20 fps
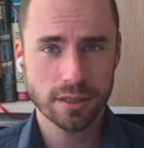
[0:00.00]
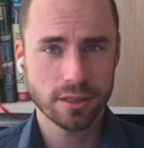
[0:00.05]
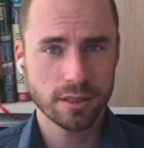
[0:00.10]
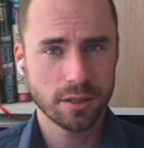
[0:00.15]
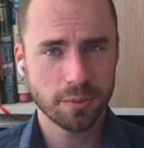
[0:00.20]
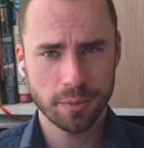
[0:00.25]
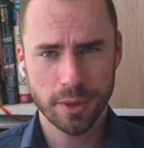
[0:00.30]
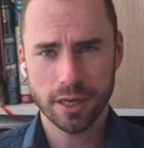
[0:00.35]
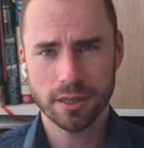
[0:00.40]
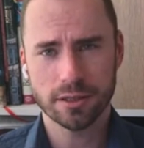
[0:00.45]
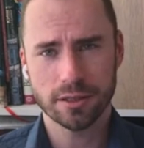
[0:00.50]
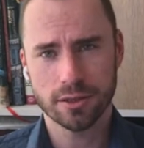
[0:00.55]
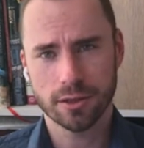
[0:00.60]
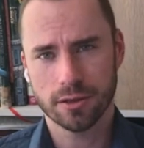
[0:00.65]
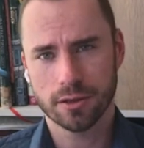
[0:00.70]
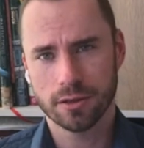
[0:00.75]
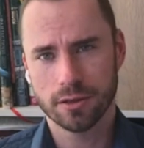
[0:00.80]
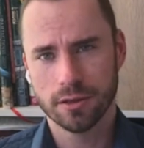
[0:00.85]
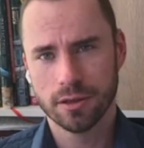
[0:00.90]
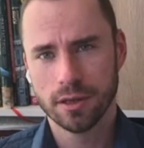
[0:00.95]
It depends
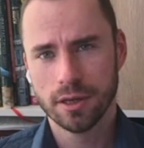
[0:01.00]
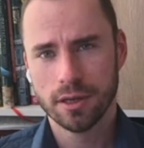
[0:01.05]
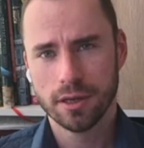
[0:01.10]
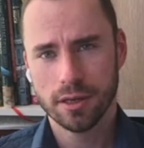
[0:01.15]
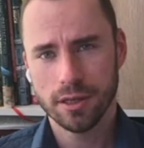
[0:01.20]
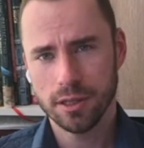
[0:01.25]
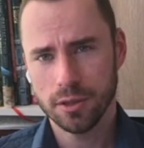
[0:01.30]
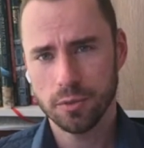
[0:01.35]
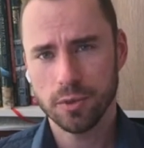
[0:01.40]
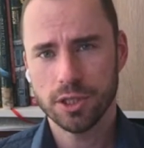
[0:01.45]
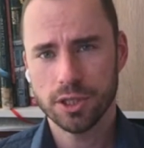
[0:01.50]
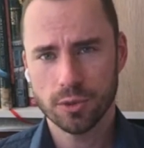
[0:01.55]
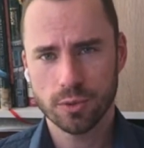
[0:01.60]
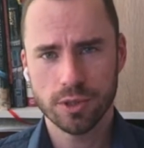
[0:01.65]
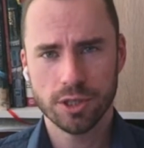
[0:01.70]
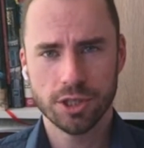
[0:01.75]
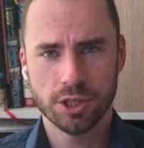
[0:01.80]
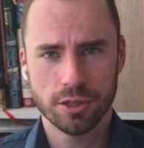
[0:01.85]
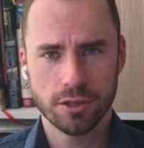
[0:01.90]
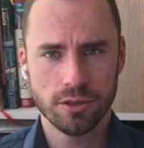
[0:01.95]
on in which
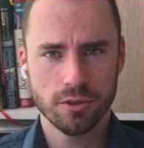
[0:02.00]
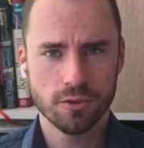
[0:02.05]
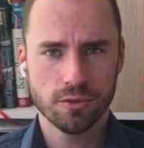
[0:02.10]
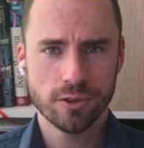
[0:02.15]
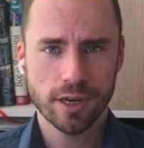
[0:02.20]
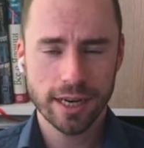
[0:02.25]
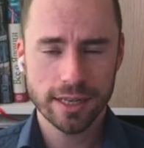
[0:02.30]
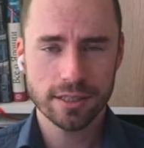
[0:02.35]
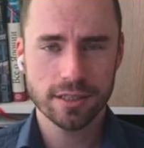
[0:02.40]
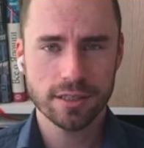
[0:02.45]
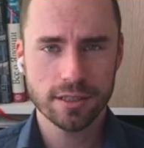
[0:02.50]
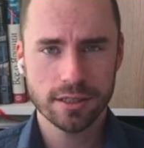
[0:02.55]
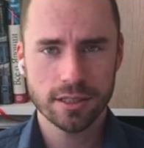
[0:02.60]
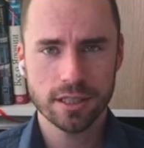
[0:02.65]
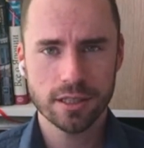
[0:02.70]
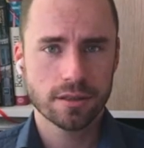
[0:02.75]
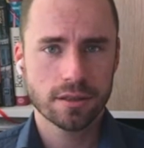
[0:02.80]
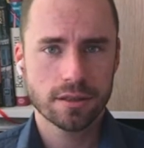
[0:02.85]
region you find this team,